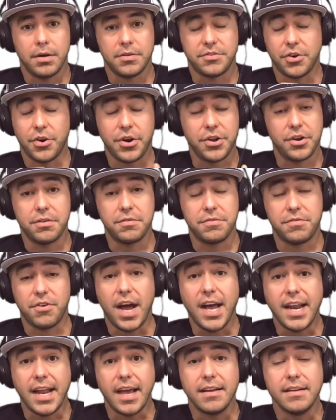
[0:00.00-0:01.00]
starting
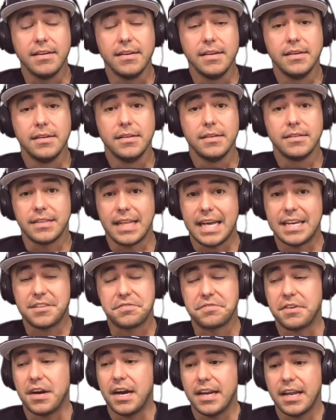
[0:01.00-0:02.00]
on
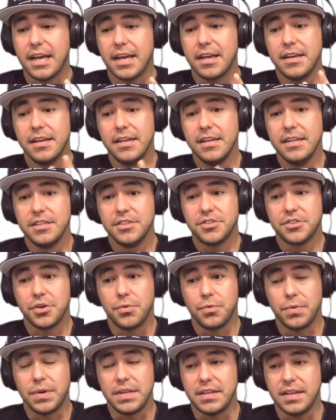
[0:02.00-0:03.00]
last Friday.
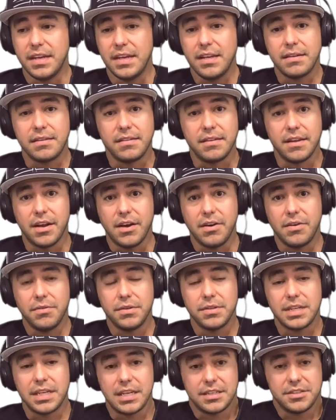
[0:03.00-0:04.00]
So we did,
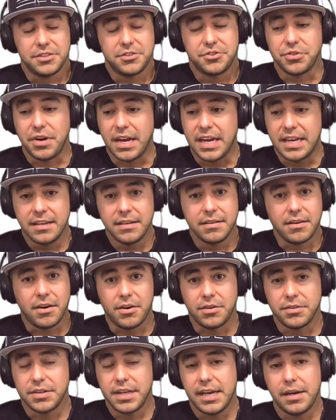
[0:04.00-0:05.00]
trained
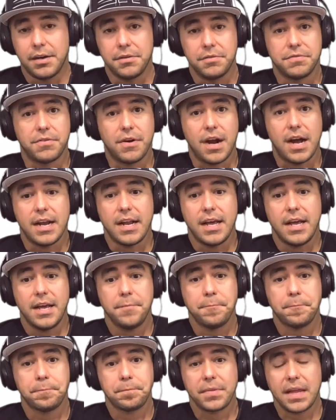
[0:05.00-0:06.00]
all day on
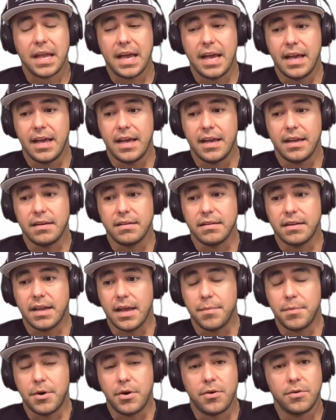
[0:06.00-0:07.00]
Friday and
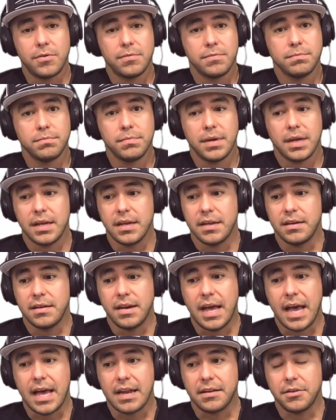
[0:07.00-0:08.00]
came home
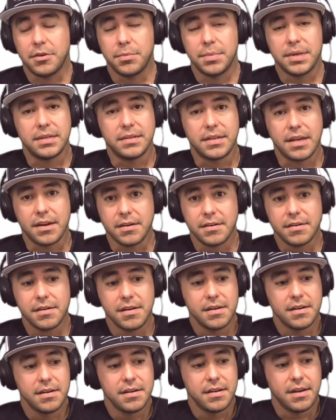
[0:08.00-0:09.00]
and had a little bit of dinner.